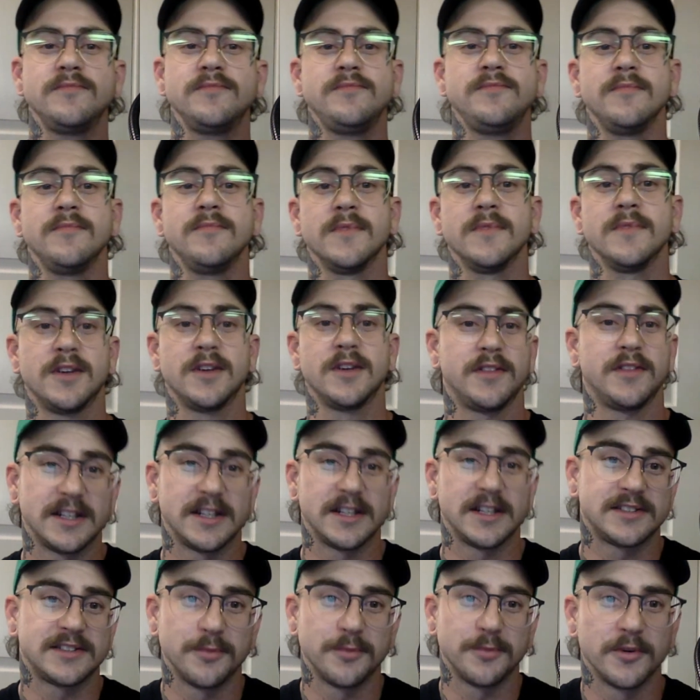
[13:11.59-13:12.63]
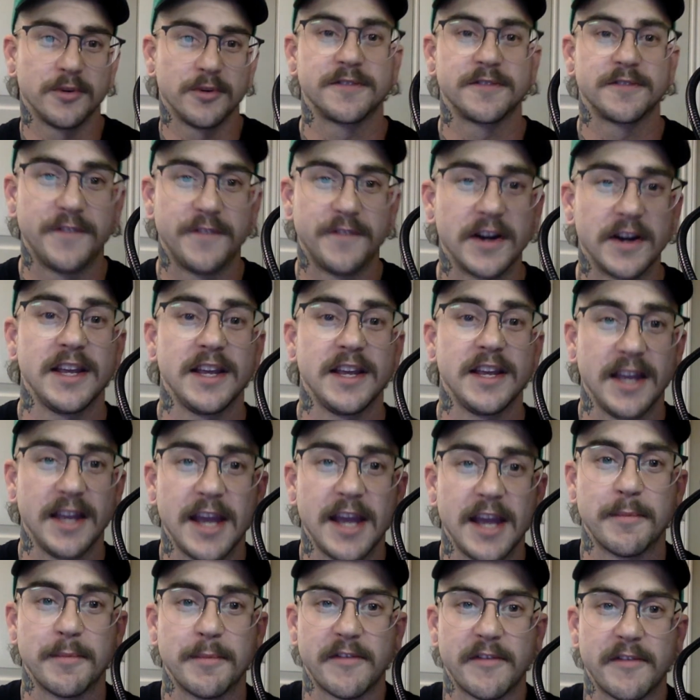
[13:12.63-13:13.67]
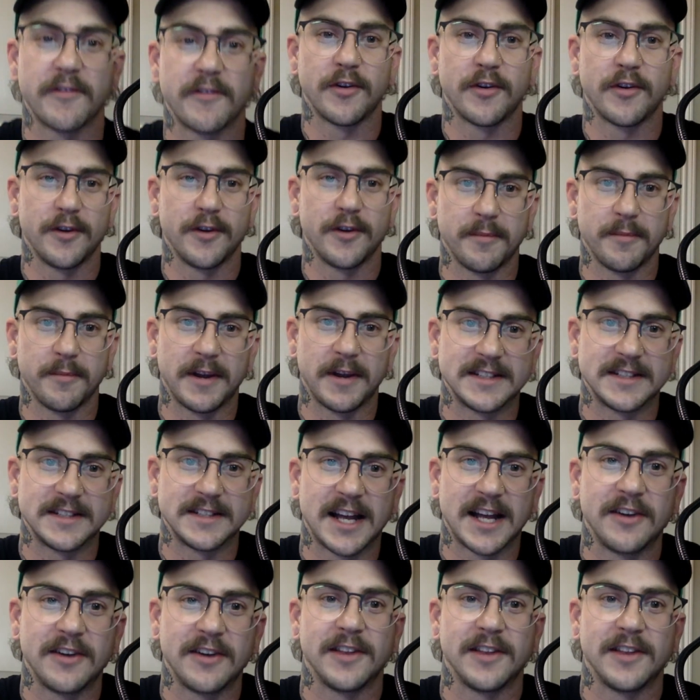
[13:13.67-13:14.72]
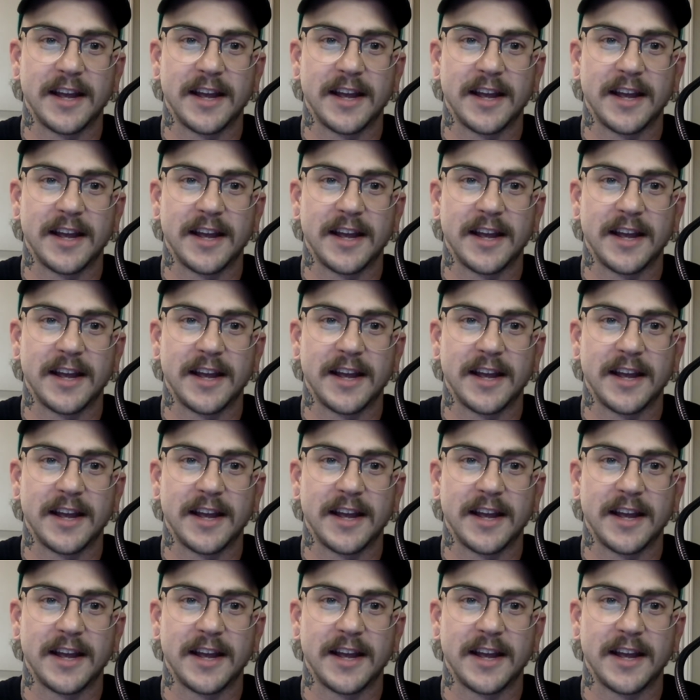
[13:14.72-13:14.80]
That's the worst fucking game I've ever heard in my entire life.